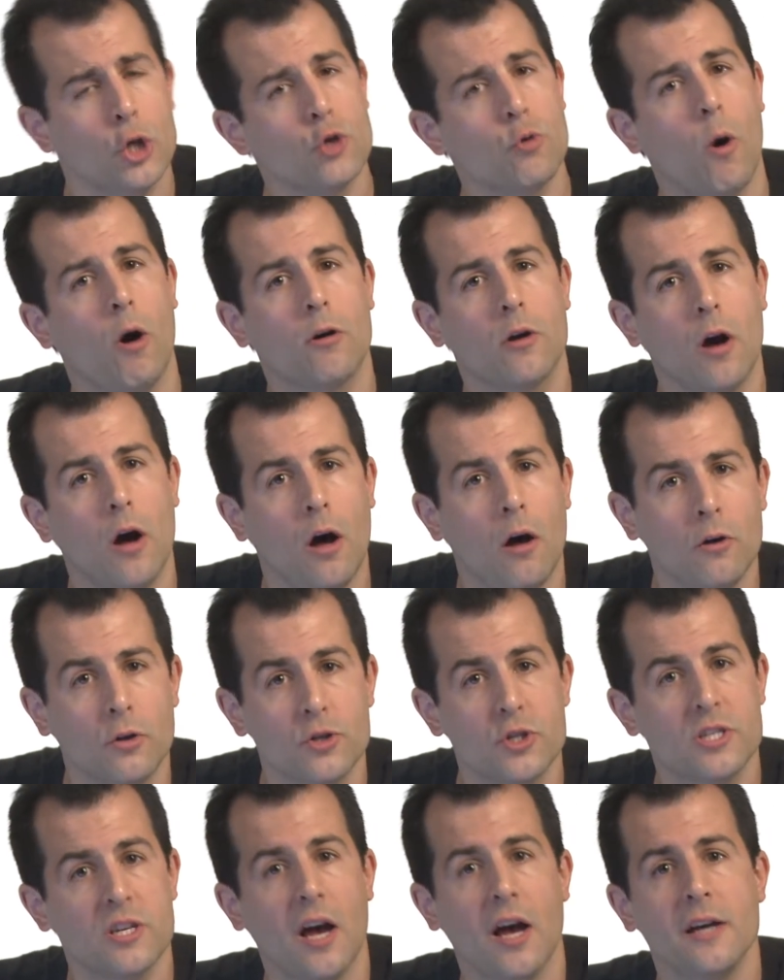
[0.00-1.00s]
so I'll call
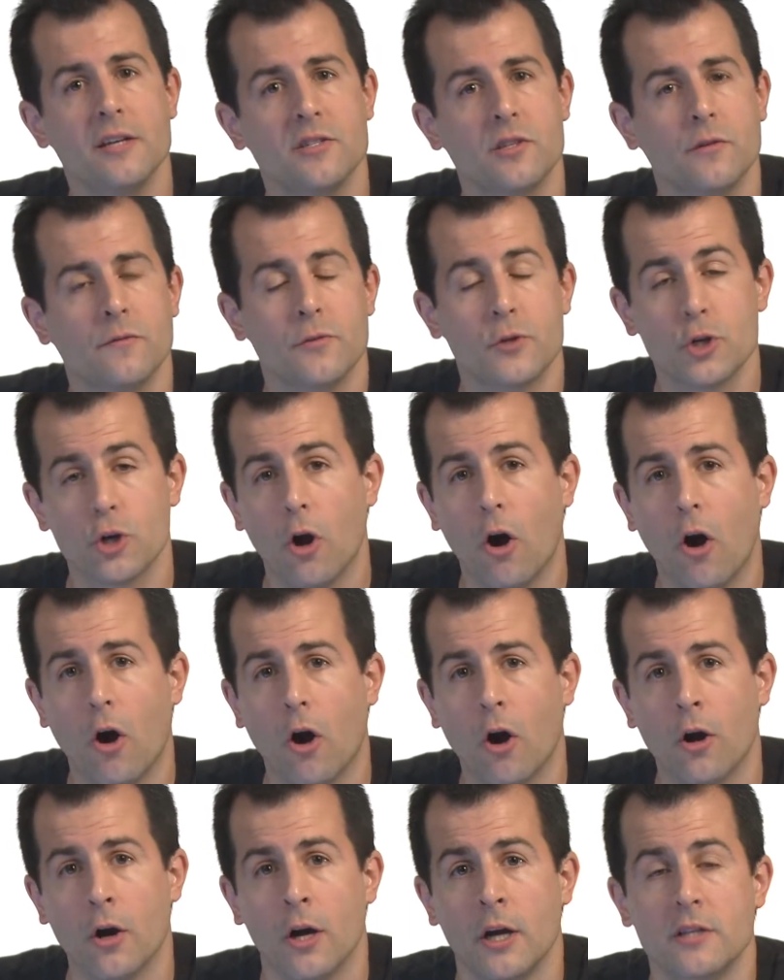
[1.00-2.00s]
size of
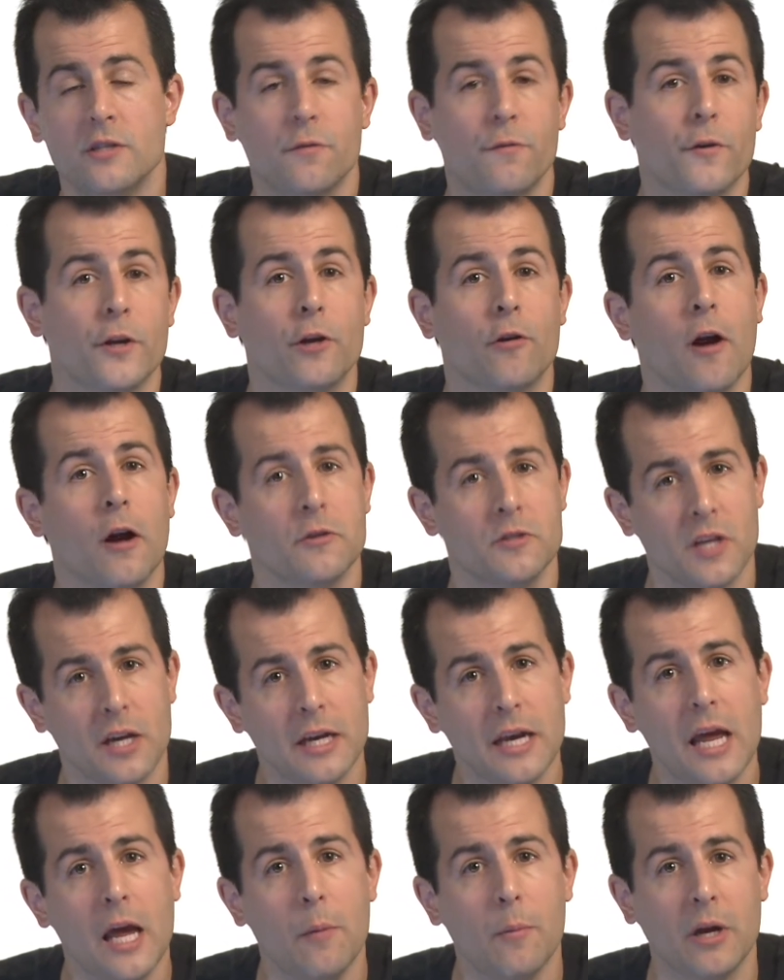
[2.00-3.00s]
char to figure out
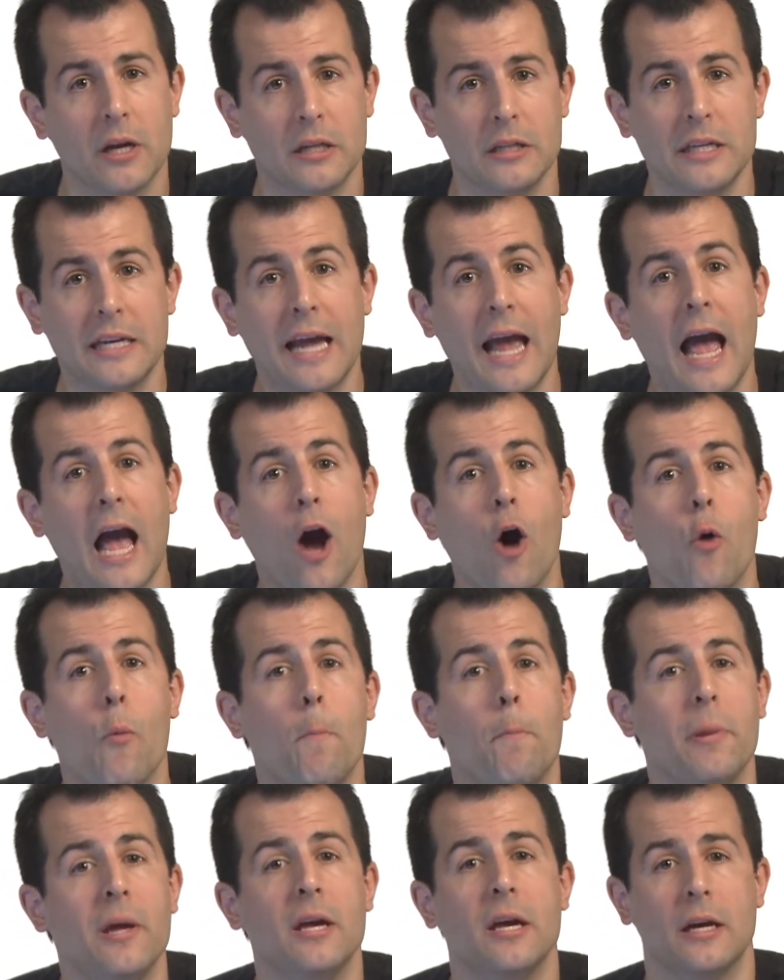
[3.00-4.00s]
dynamically how
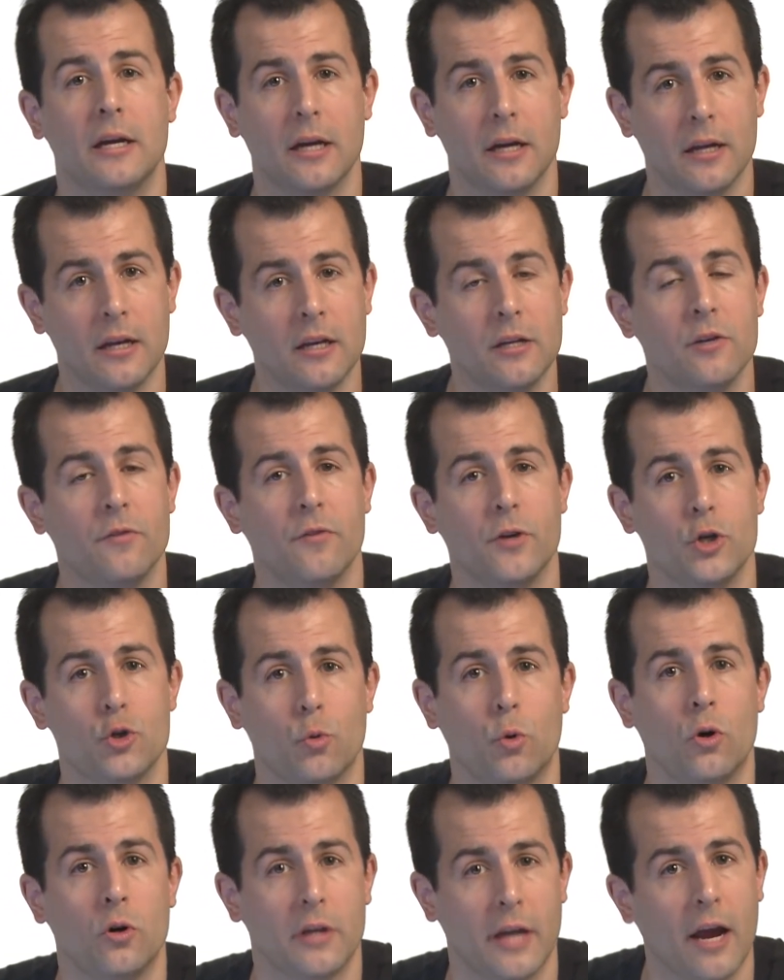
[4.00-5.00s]
big an
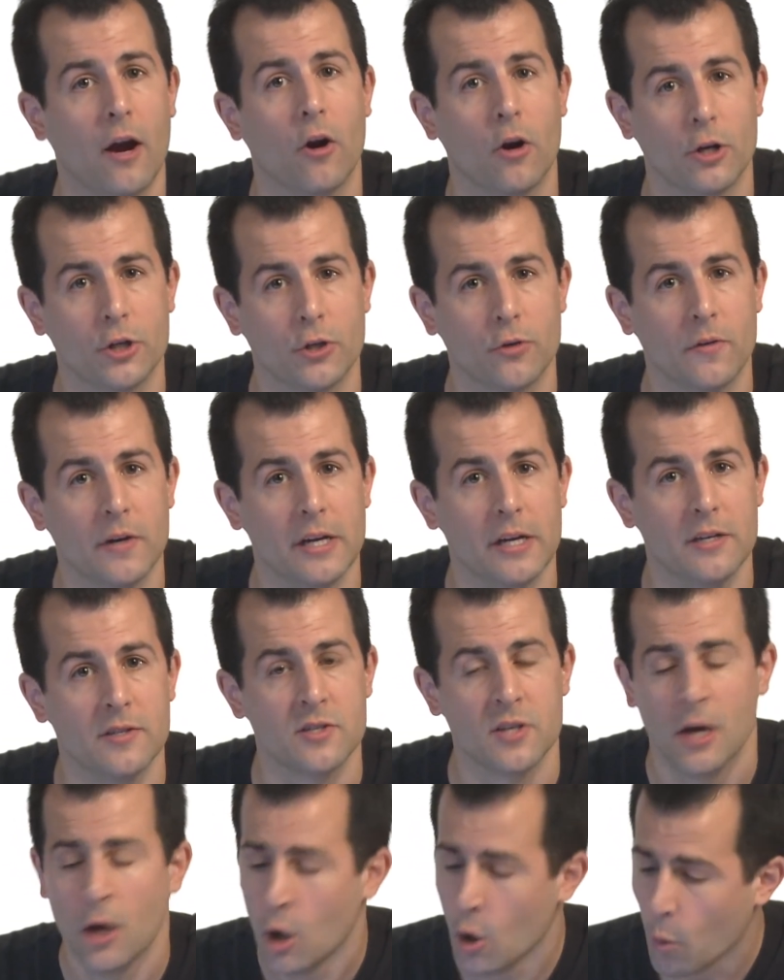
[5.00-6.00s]
individual character character is.